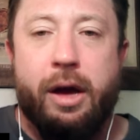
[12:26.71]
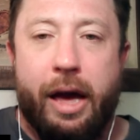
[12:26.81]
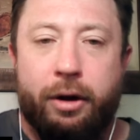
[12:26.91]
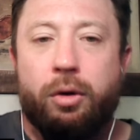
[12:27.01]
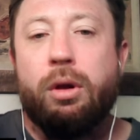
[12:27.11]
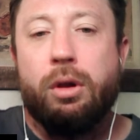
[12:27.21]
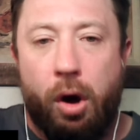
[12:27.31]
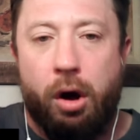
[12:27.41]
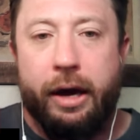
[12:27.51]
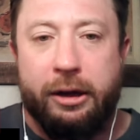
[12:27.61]
and it'll
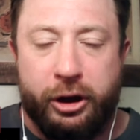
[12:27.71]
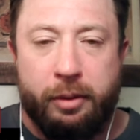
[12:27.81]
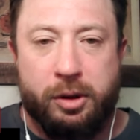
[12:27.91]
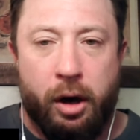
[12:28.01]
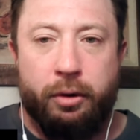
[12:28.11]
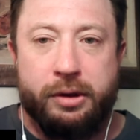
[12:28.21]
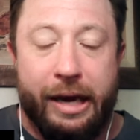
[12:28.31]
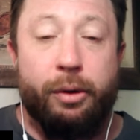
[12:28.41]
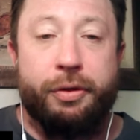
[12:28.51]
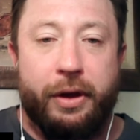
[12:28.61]
elongate James Conner's
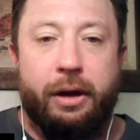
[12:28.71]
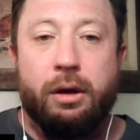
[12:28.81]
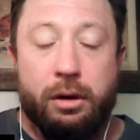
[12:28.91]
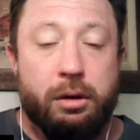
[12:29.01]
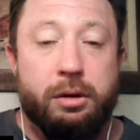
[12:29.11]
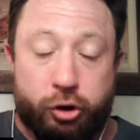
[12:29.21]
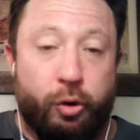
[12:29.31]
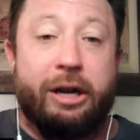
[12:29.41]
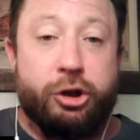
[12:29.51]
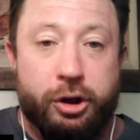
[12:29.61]
healthy
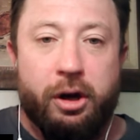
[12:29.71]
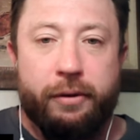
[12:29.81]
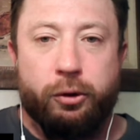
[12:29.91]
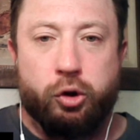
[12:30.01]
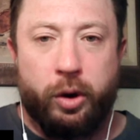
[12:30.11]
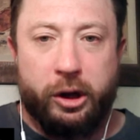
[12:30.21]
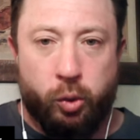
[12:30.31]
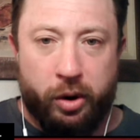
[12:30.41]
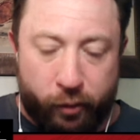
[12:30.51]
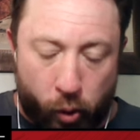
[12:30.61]
stretch for
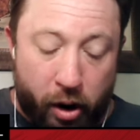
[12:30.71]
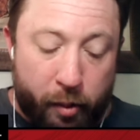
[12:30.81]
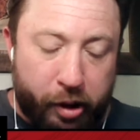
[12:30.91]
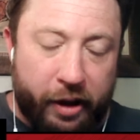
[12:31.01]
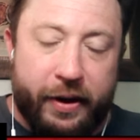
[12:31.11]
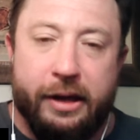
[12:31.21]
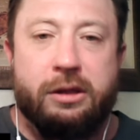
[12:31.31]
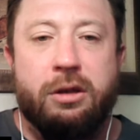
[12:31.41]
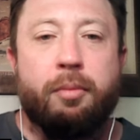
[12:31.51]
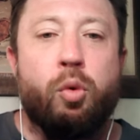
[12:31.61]
2024. Play the hits,
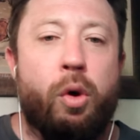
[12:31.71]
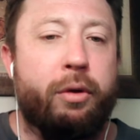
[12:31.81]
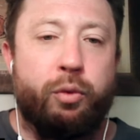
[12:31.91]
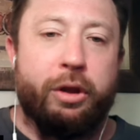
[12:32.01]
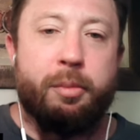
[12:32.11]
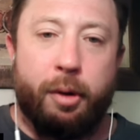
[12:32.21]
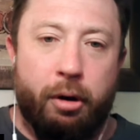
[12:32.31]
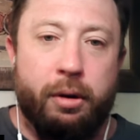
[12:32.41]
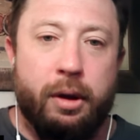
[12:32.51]
number one, run the ball.